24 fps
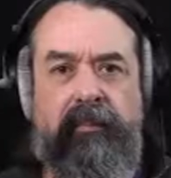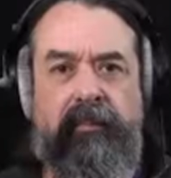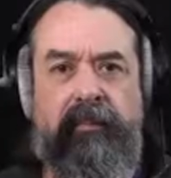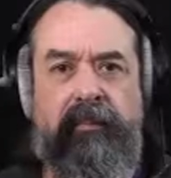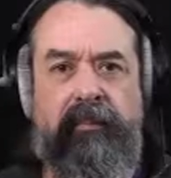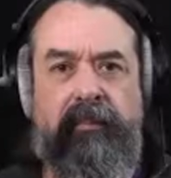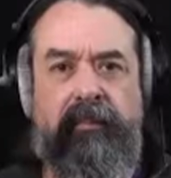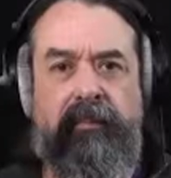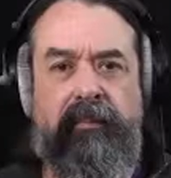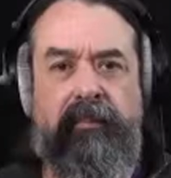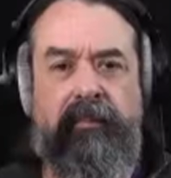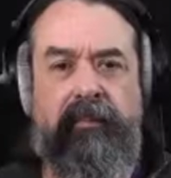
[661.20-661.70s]

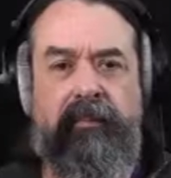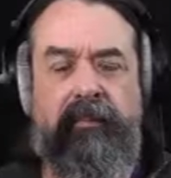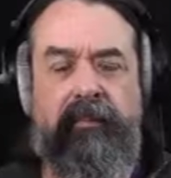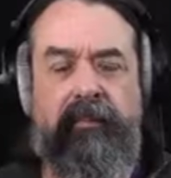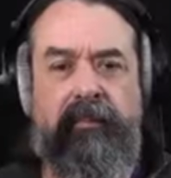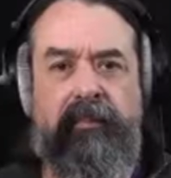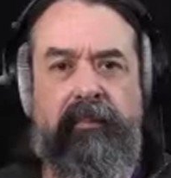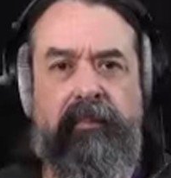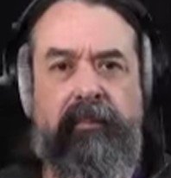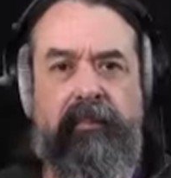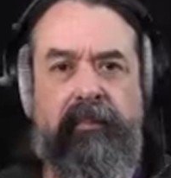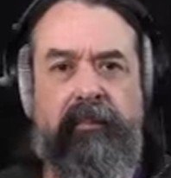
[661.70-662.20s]

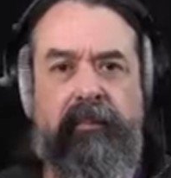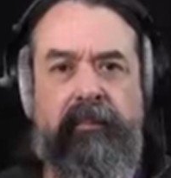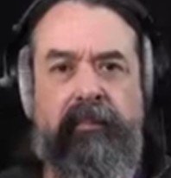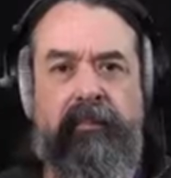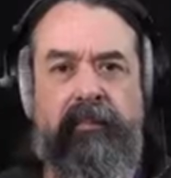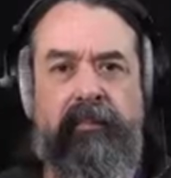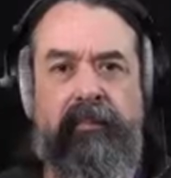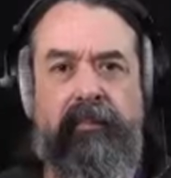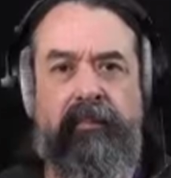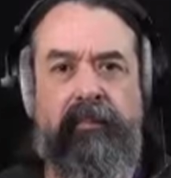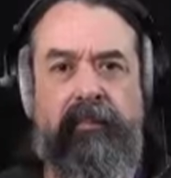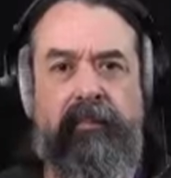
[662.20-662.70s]

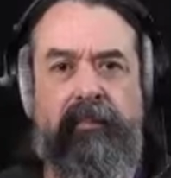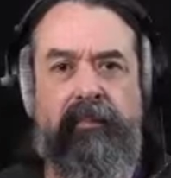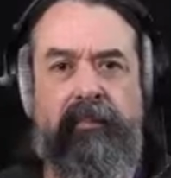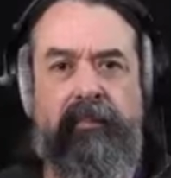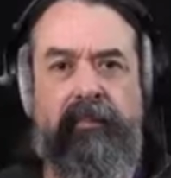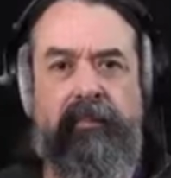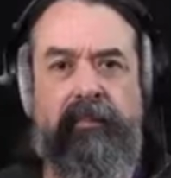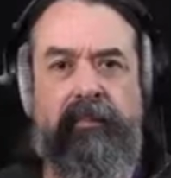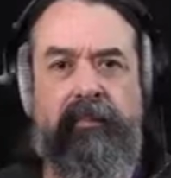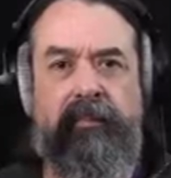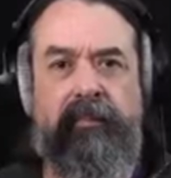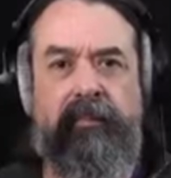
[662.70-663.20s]

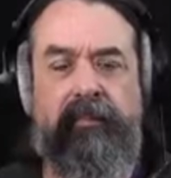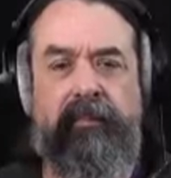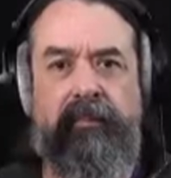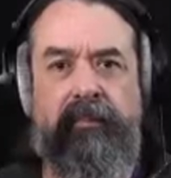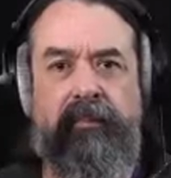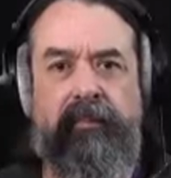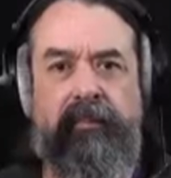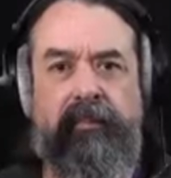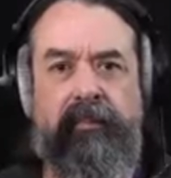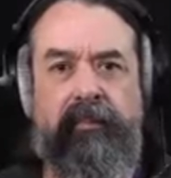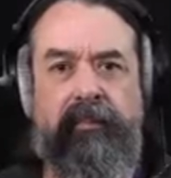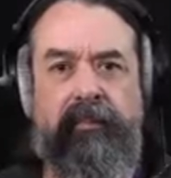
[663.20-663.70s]

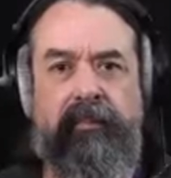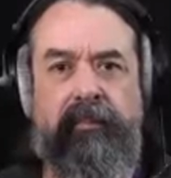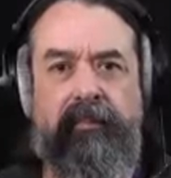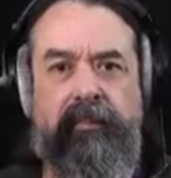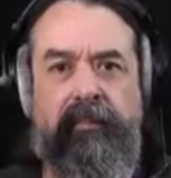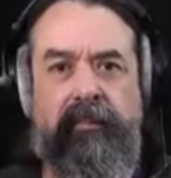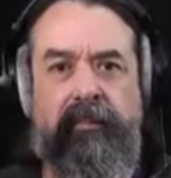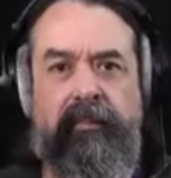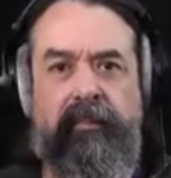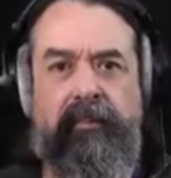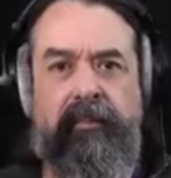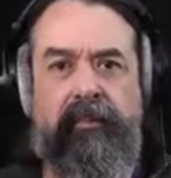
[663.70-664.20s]

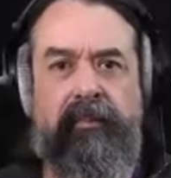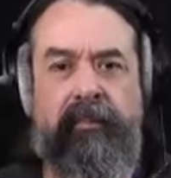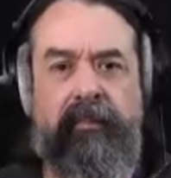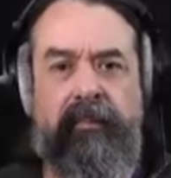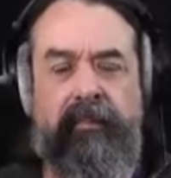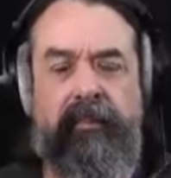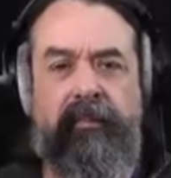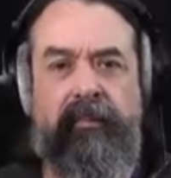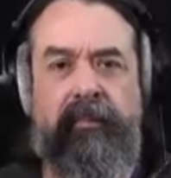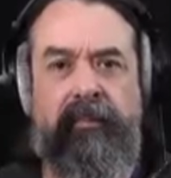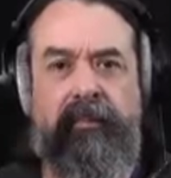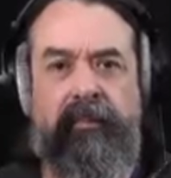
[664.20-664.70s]

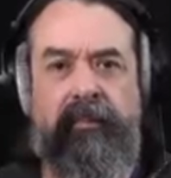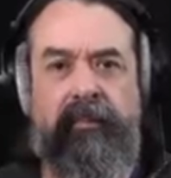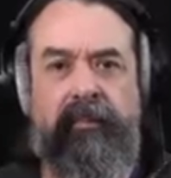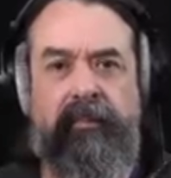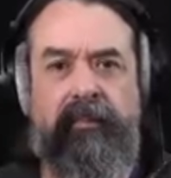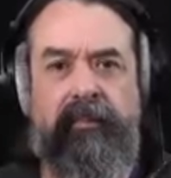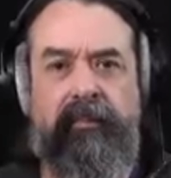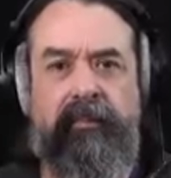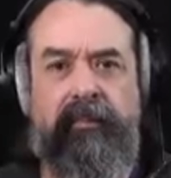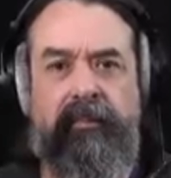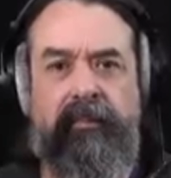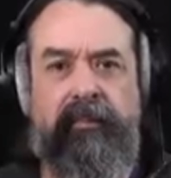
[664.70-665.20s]

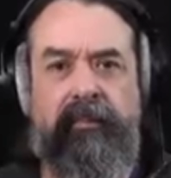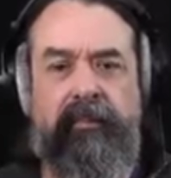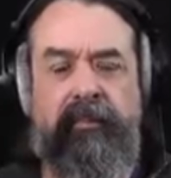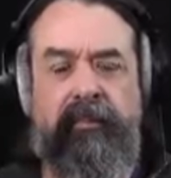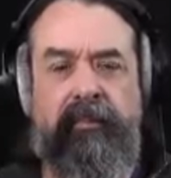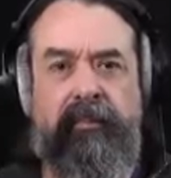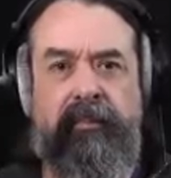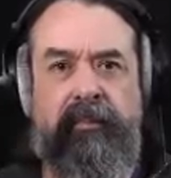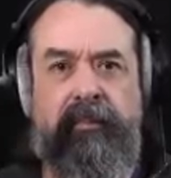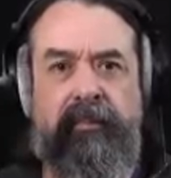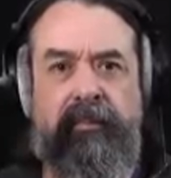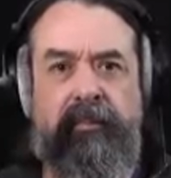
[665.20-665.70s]

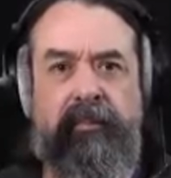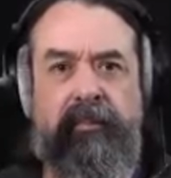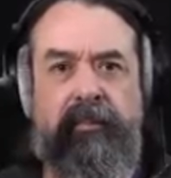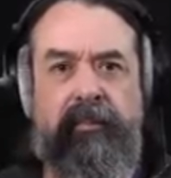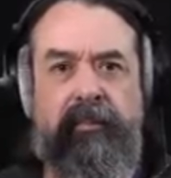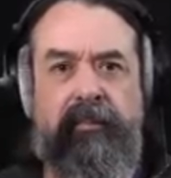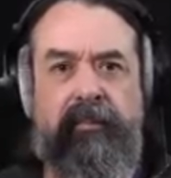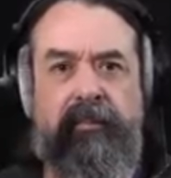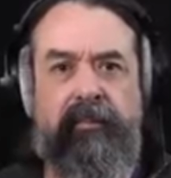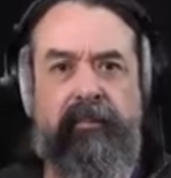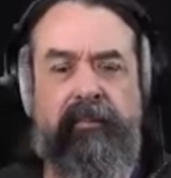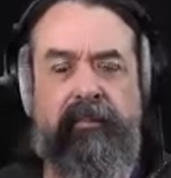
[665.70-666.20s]

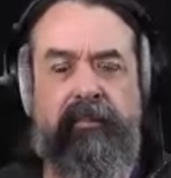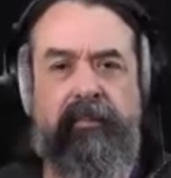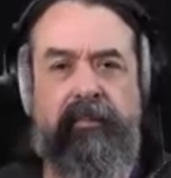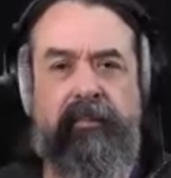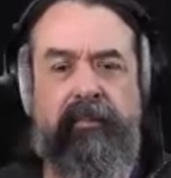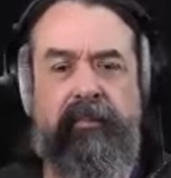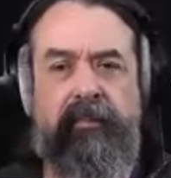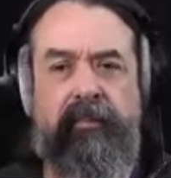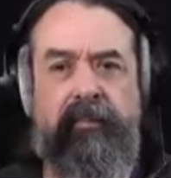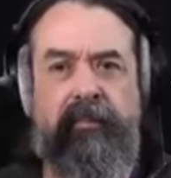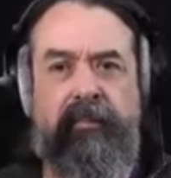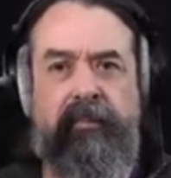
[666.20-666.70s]

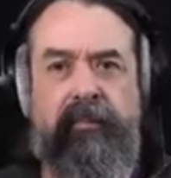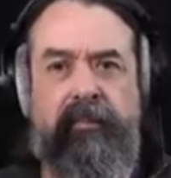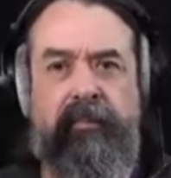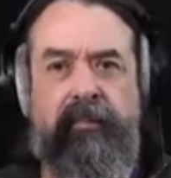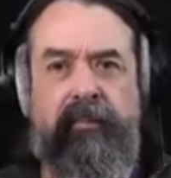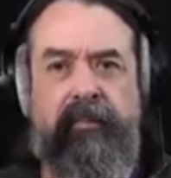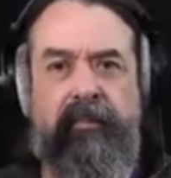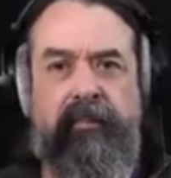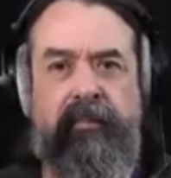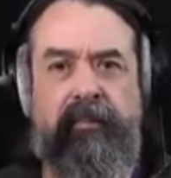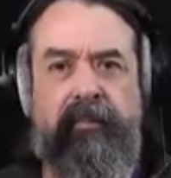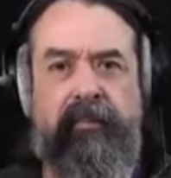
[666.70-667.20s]

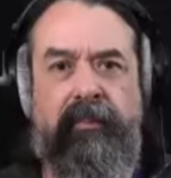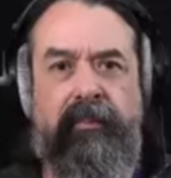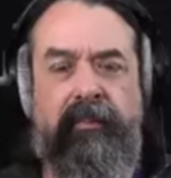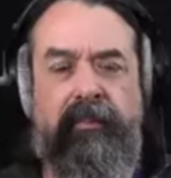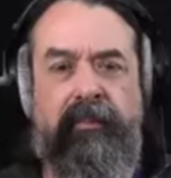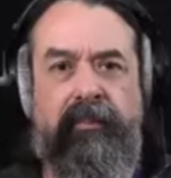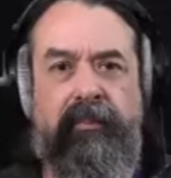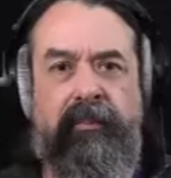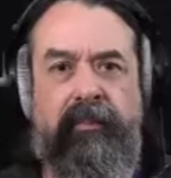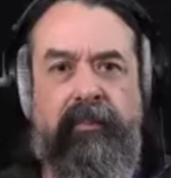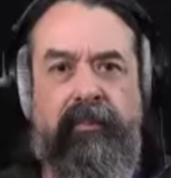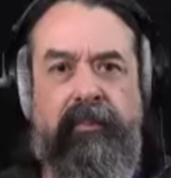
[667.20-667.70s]

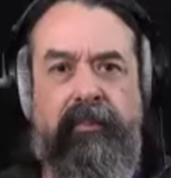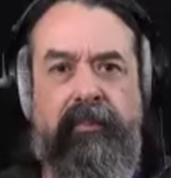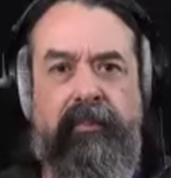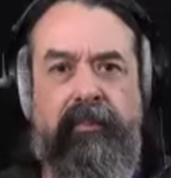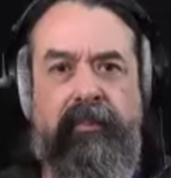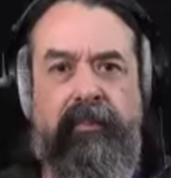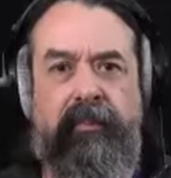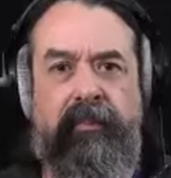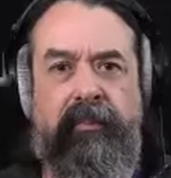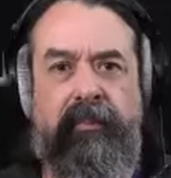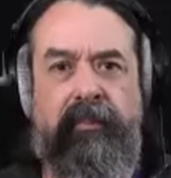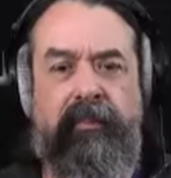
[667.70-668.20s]

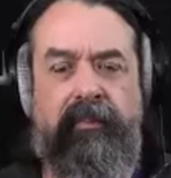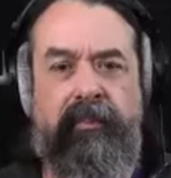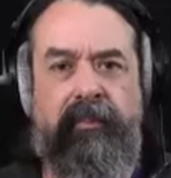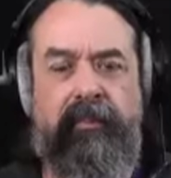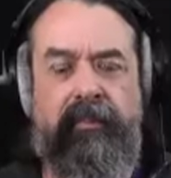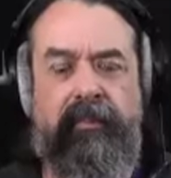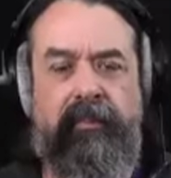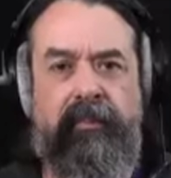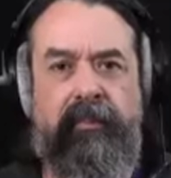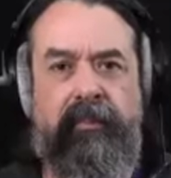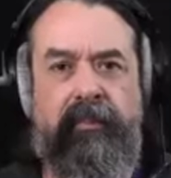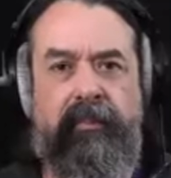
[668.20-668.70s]
The person shown says nothing.